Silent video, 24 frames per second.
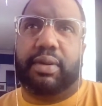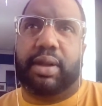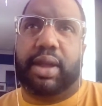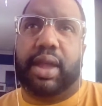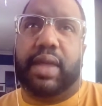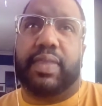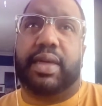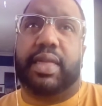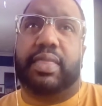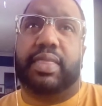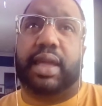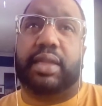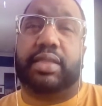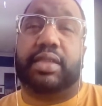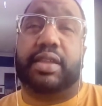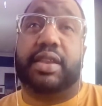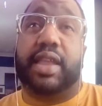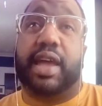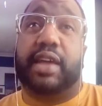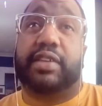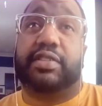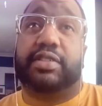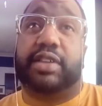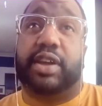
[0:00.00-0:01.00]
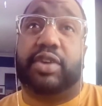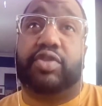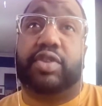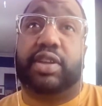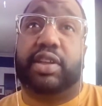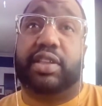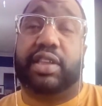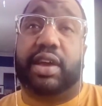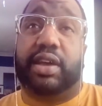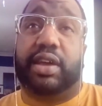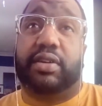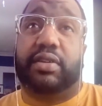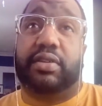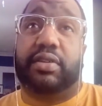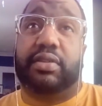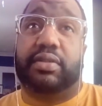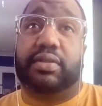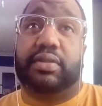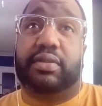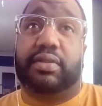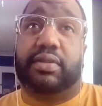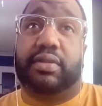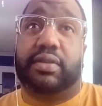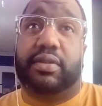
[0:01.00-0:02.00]
And then like the next day, 2 days later,
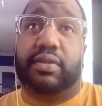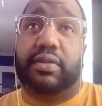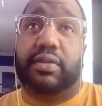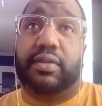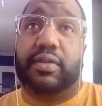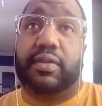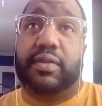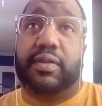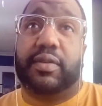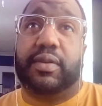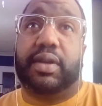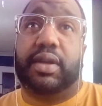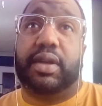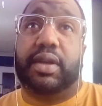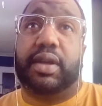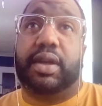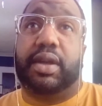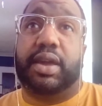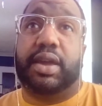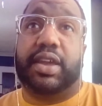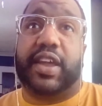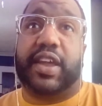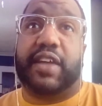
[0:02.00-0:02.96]
he